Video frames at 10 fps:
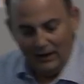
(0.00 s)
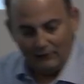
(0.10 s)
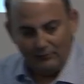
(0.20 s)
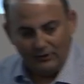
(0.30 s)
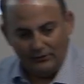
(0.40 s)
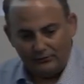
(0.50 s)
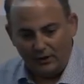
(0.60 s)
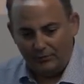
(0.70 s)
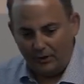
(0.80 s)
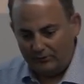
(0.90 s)
And we made these
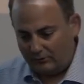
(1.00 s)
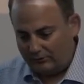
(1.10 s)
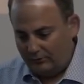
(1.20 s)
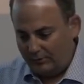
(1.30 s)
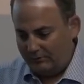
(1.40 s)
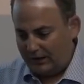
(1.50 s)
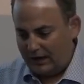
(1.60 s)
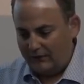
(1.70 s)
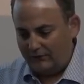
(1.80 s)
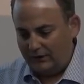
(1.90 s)
great bombs that were super big and
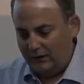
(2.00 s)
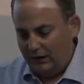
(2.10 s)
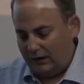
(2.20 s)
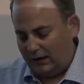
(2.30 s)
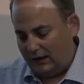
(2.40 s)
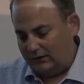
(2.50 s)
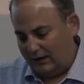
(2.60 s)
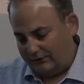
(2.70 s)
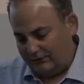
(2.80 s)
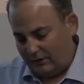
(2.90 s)
heavy and had
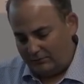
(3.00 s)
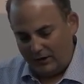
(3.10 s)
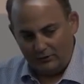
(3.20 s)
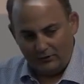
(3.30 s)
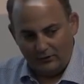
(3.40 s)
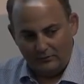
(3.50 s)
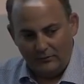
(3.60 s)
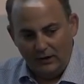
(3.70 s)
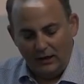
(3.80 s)
less gunpowder in them